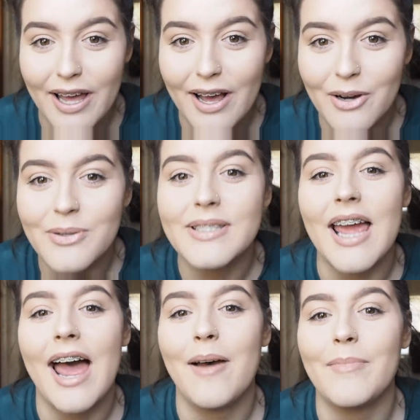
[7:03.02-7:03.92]
Girls.
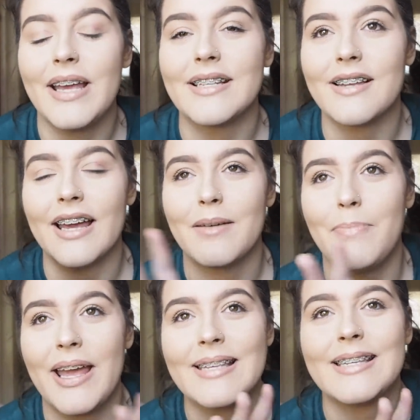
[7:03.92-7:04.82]
It's
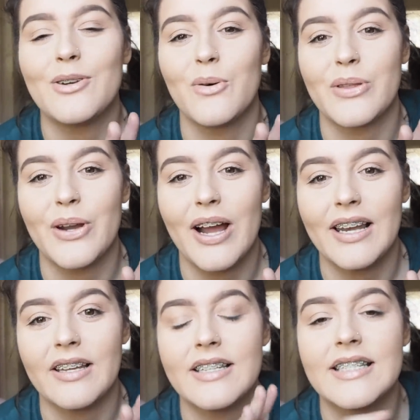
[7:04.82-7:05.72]
like based in Northern
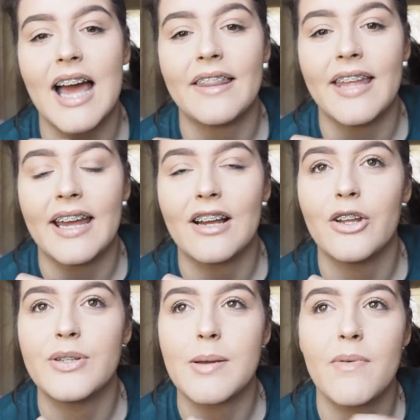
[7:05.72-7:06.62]
Ireland, and they
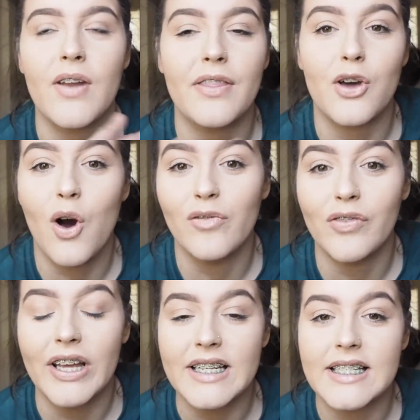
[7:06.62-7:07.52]
include some of like the
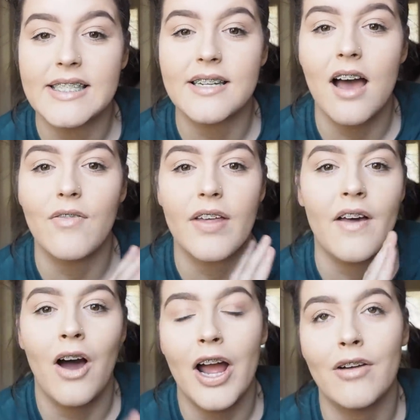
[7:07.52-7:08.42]
conflict and stuff, like
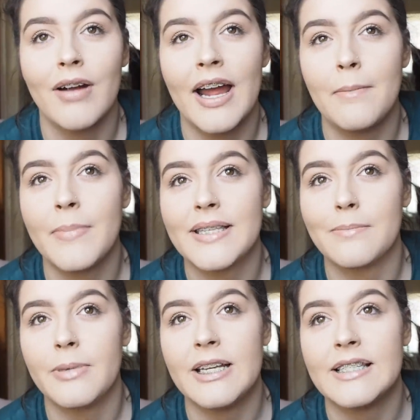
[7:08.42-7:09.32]
the IRA and
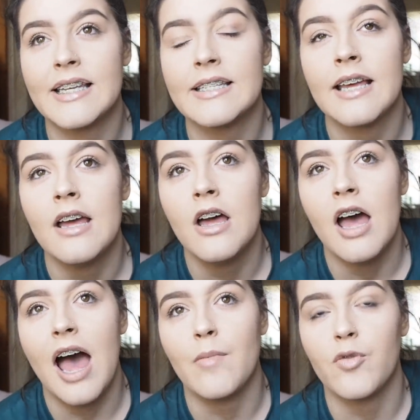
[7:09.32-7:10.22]
bits and pieces,
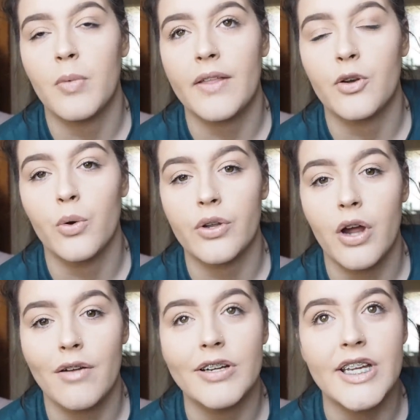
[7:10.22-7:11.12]
from like the
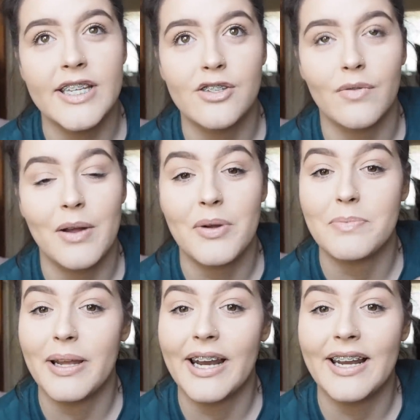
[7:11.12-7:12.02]
Northern Irish history,
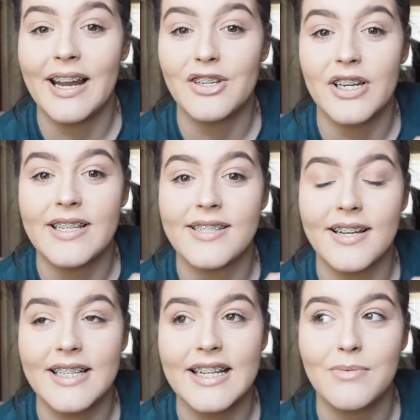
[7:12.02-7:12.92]
which me and Aiden actually
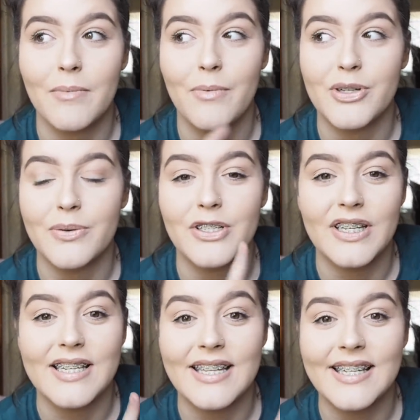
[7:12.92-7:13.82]
studied when we were doing
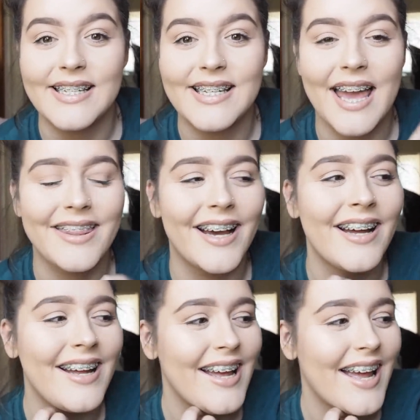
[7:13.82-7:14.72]
GCSEs together,